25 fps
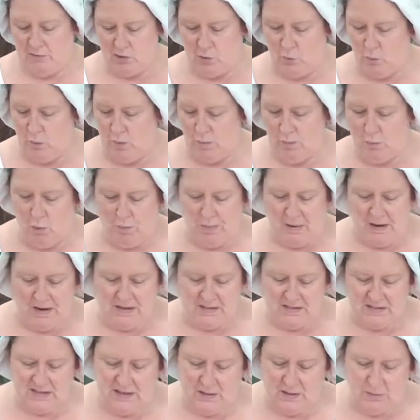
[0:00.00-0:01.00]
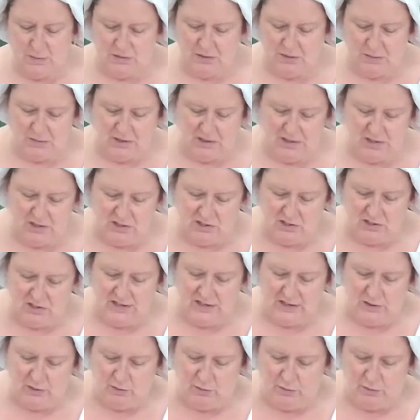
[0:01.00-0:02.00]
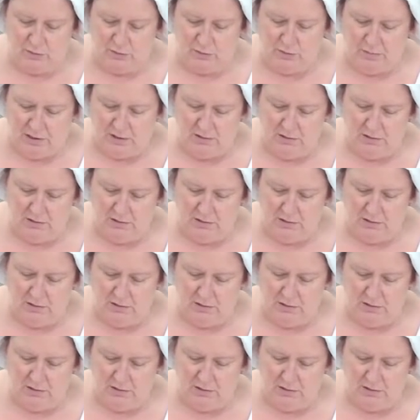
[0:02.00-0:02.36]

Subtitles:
I've just got one more piece here, which I'm going to just take off